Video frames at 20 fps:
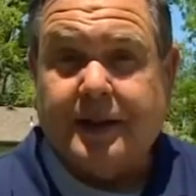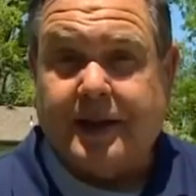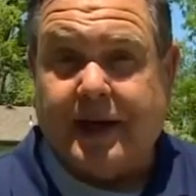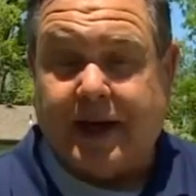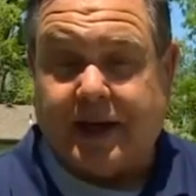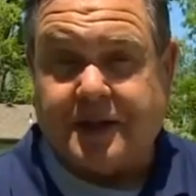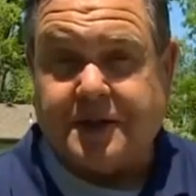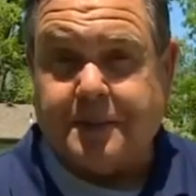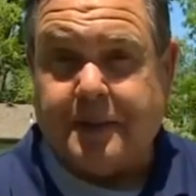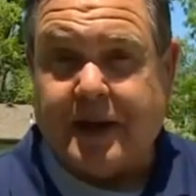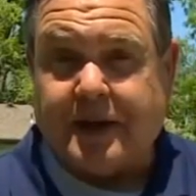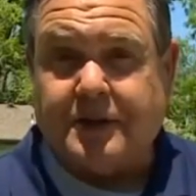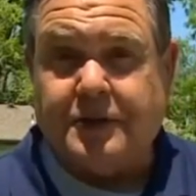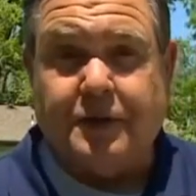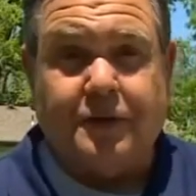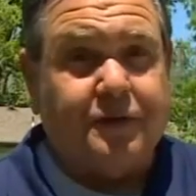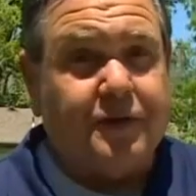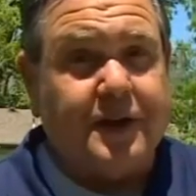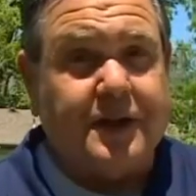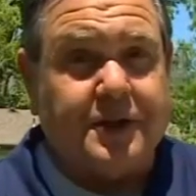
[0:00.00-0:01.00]
They expect
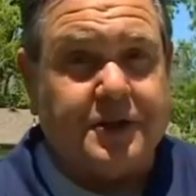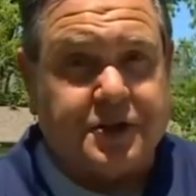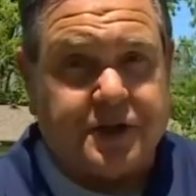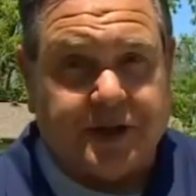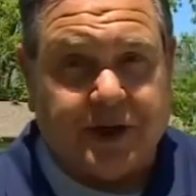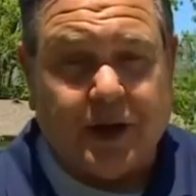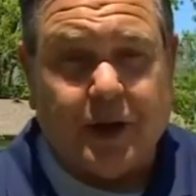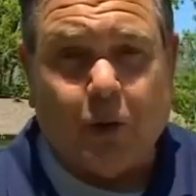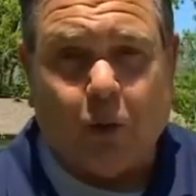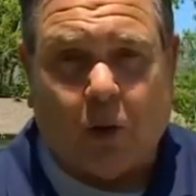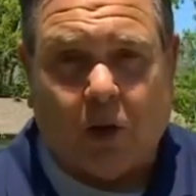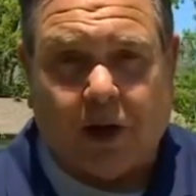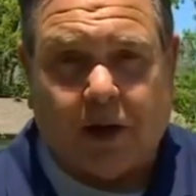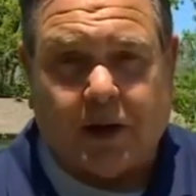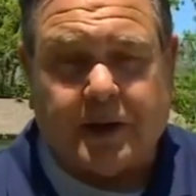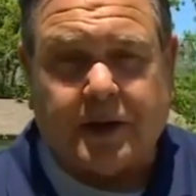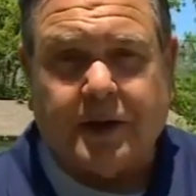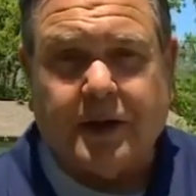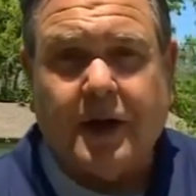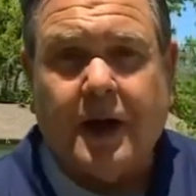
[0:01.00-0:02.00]
to finish their
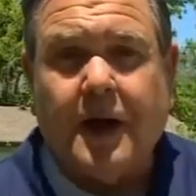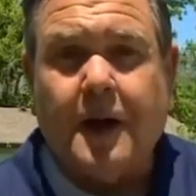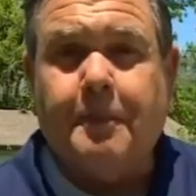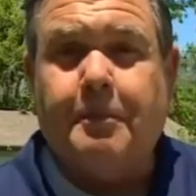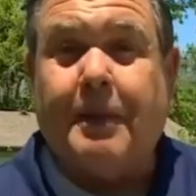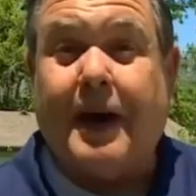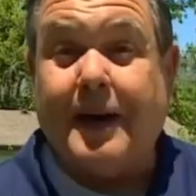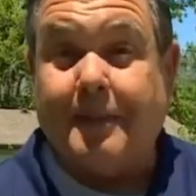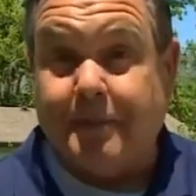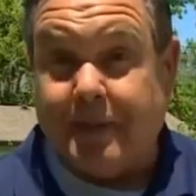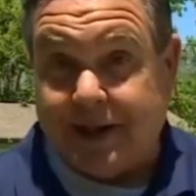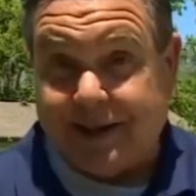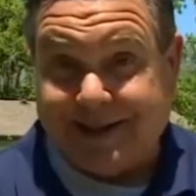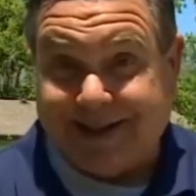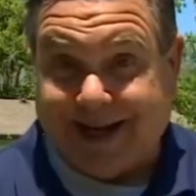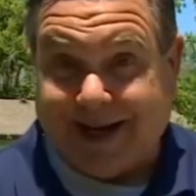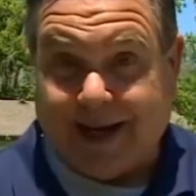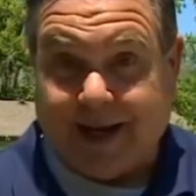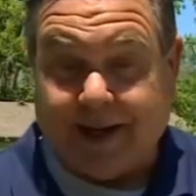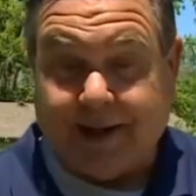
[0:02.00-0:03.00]
work by
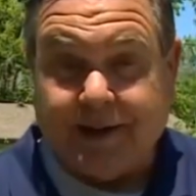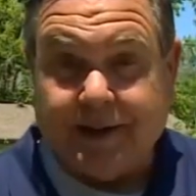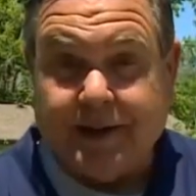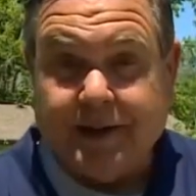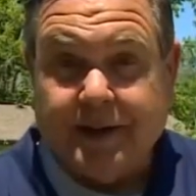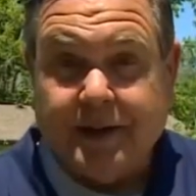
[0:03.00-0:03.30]
Monday.